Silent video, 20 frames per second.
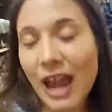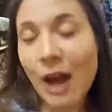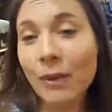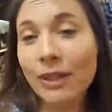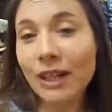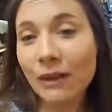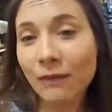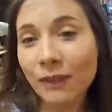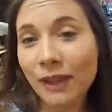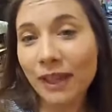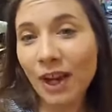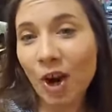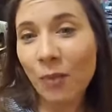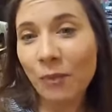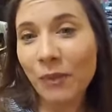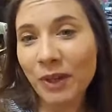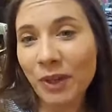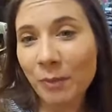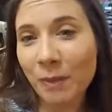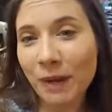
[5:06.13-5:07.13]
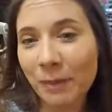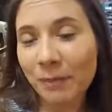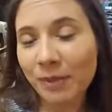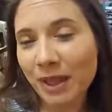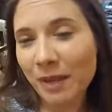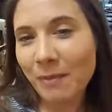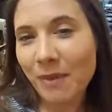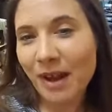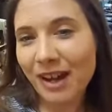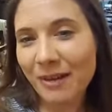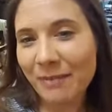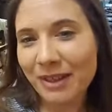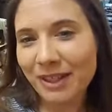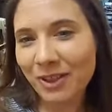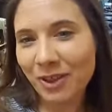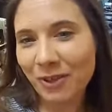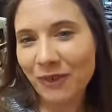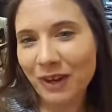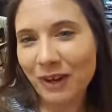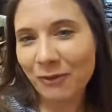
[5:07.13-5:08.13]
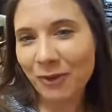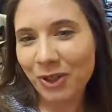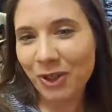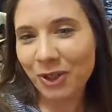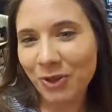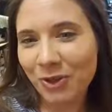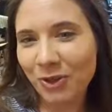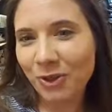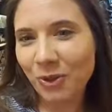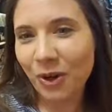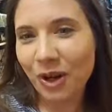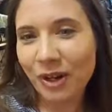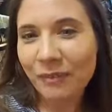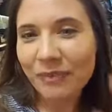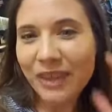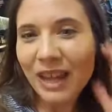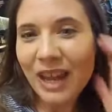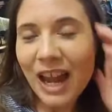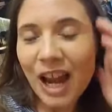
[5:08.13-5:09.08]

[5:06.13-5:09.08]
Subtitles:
And we definitely hope that you pick Plum Bottom as your favorite shoe store.